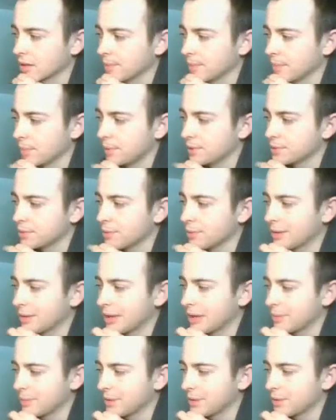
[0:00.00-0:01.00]
Morton at school, we had
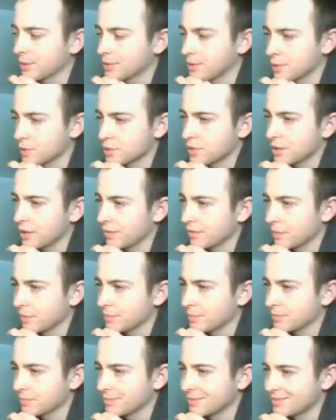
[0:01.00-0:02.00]
a big host yesterday
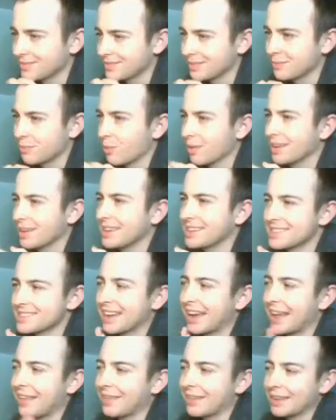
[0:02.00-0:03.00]
from... Morton is the
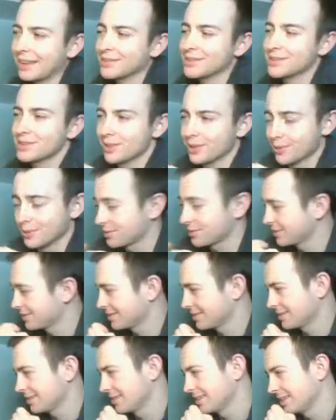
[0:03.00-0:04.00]
guy that gives the hosts.
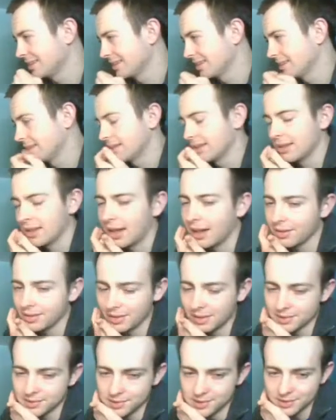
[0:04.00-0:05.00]

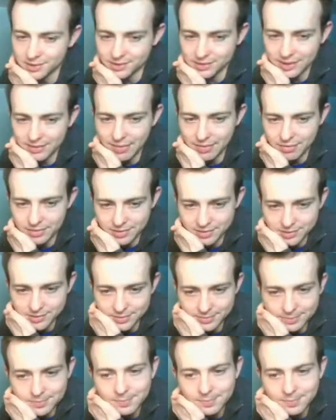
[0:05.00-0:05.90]
I'll send you out to save after this.